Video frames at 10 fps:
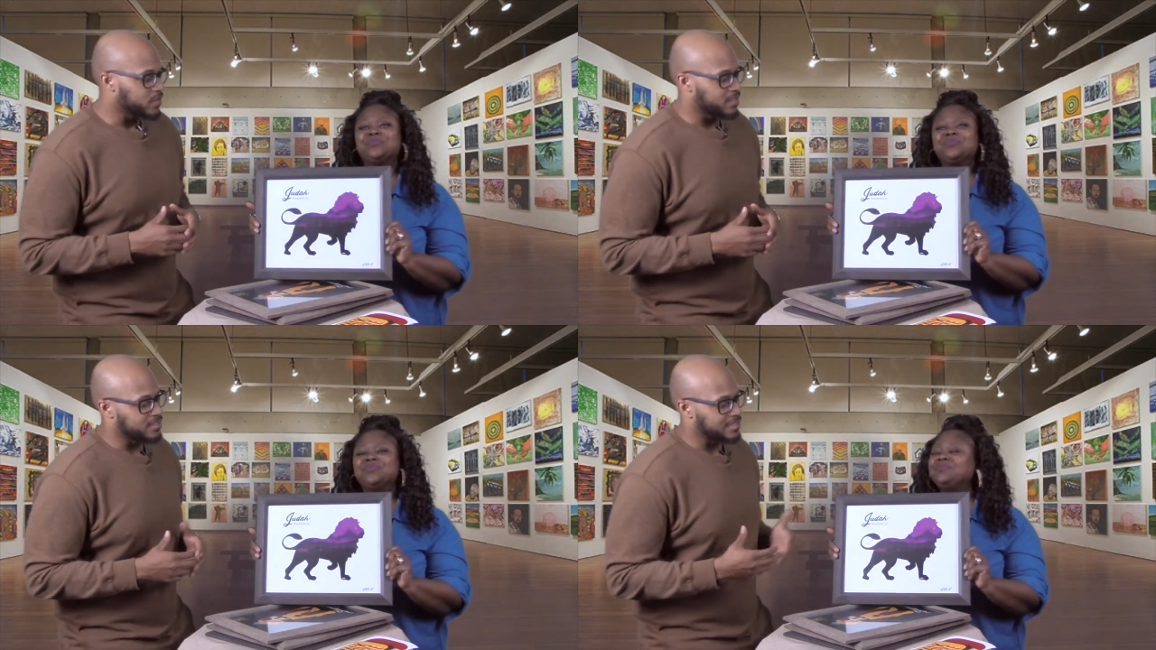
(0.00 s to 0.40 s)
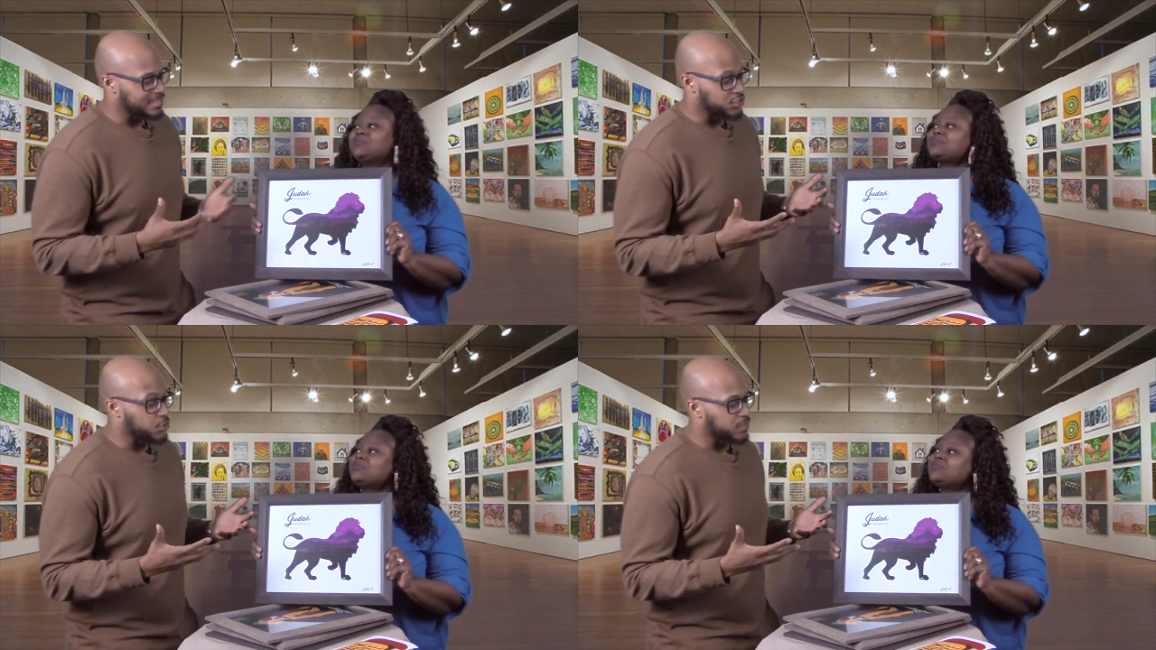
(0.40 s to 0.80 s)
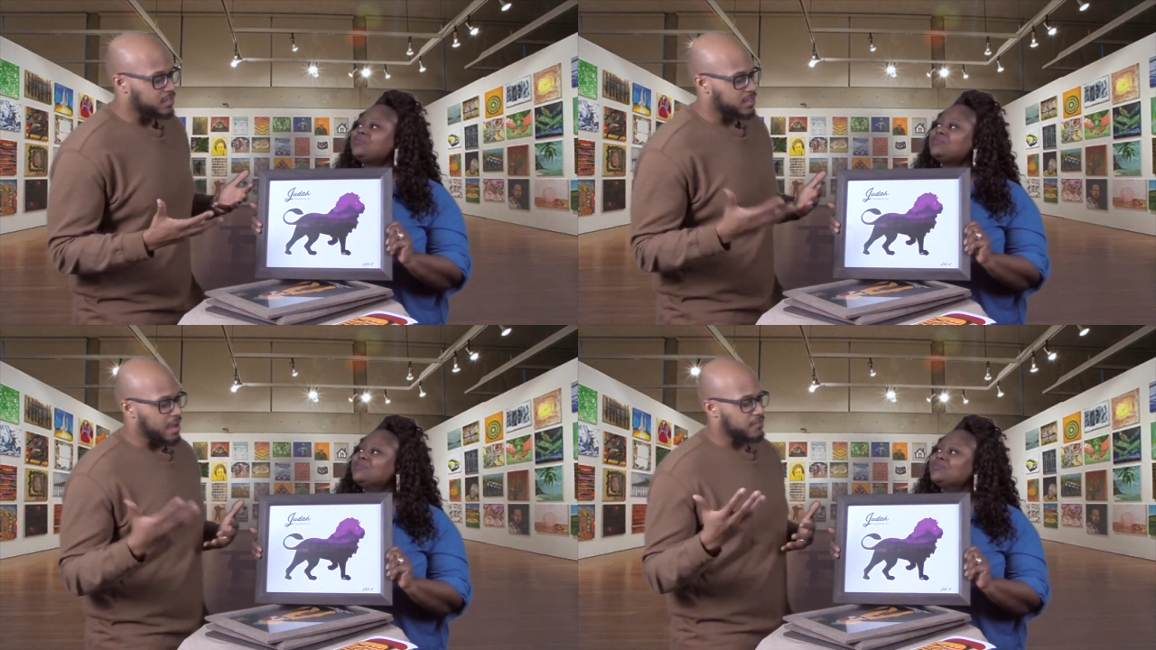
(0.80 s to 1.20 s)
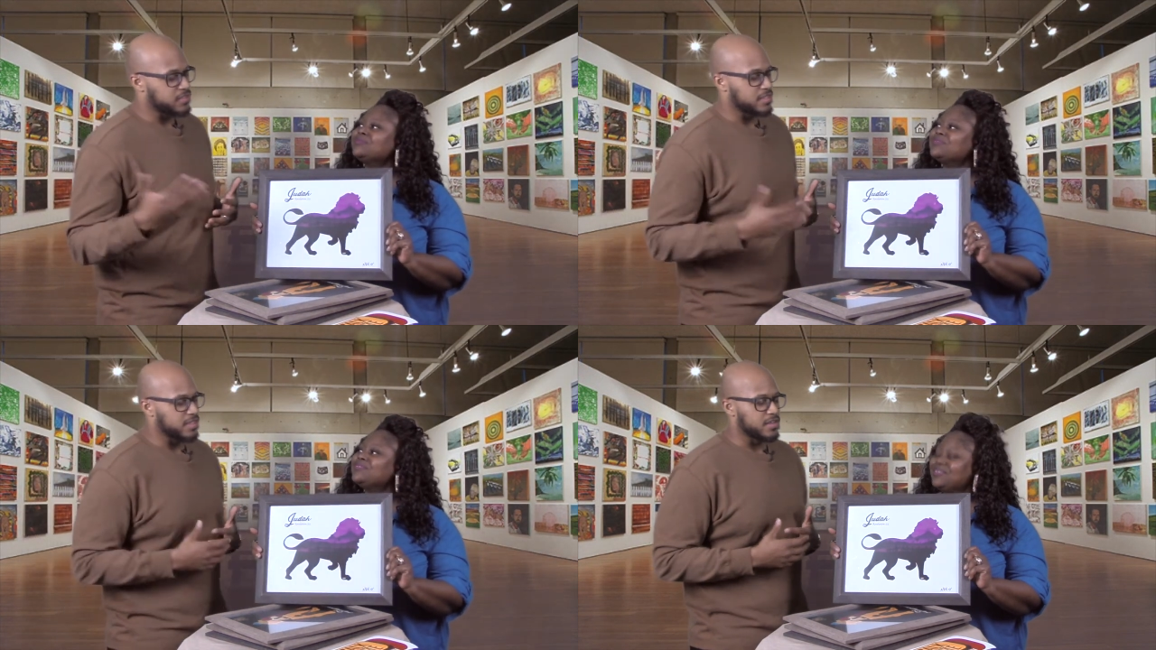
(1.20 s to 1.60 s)
Speaker 1: is Judah,
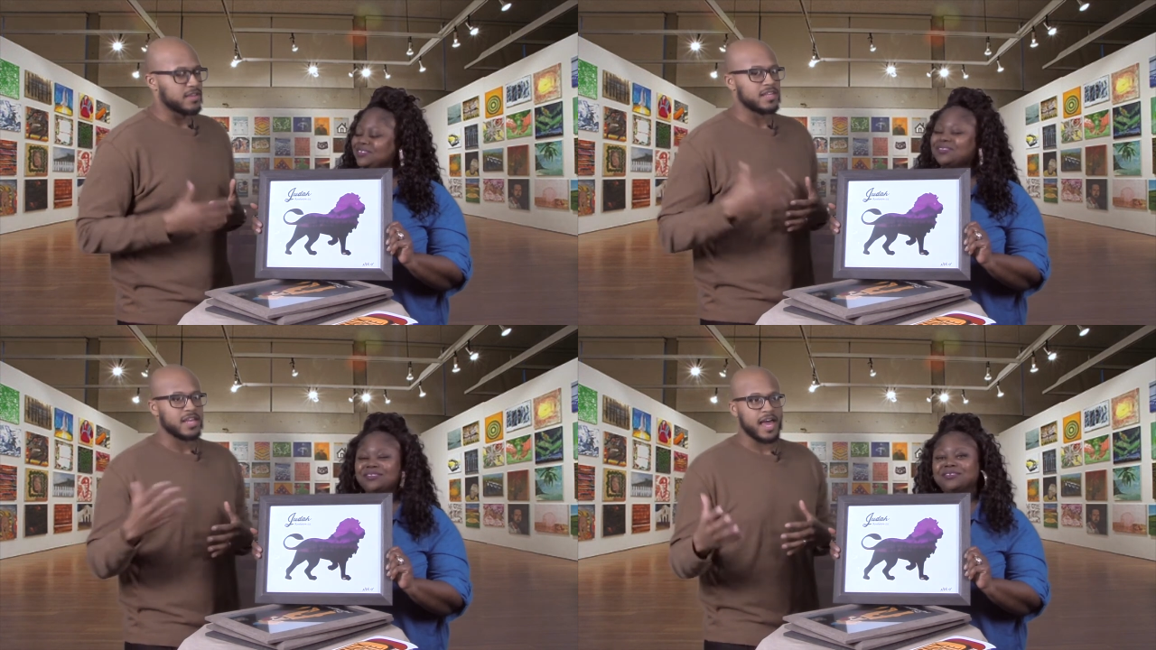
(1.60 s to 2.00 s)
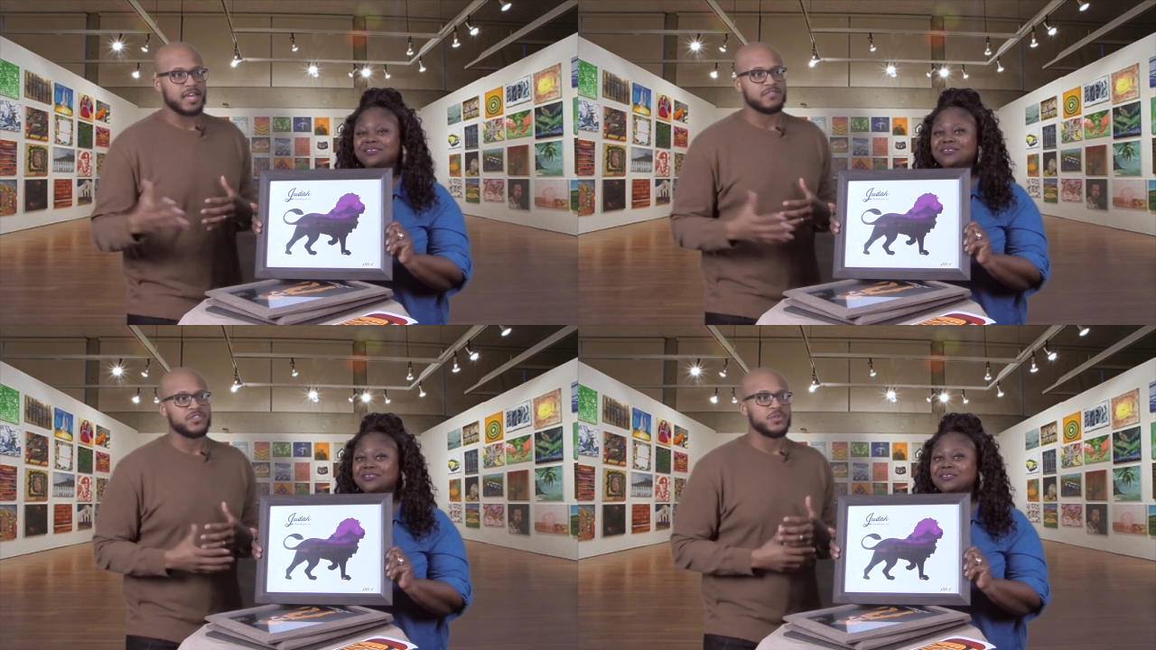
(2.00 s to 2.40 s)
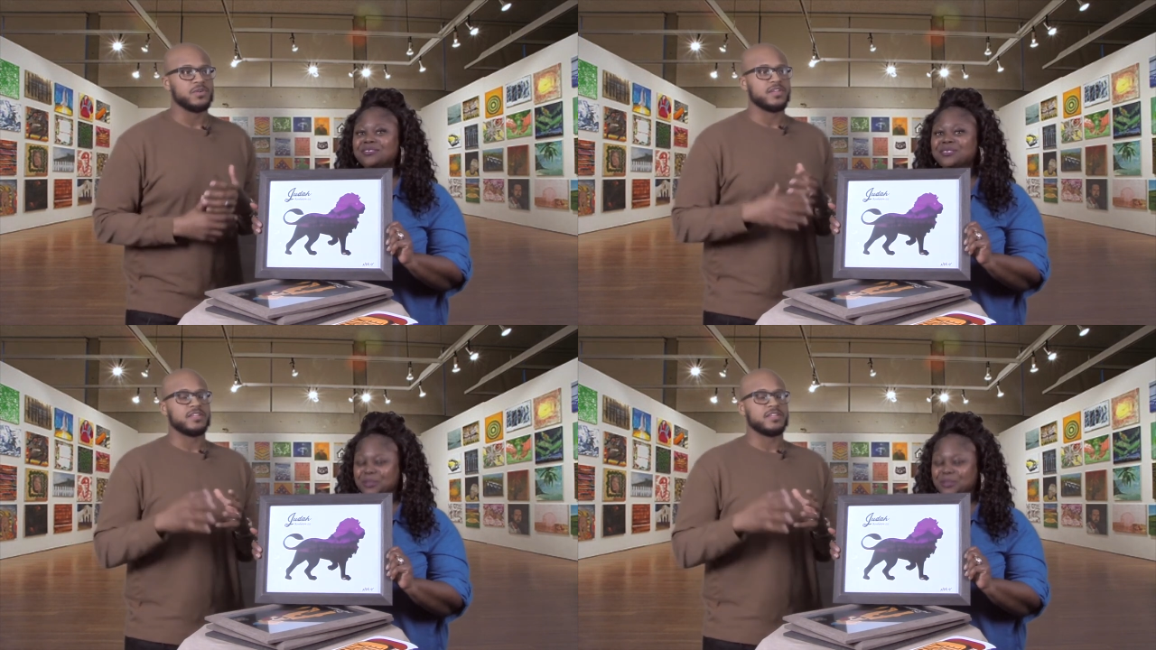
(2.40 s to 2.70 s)
obviously uh, the Lion of Judah.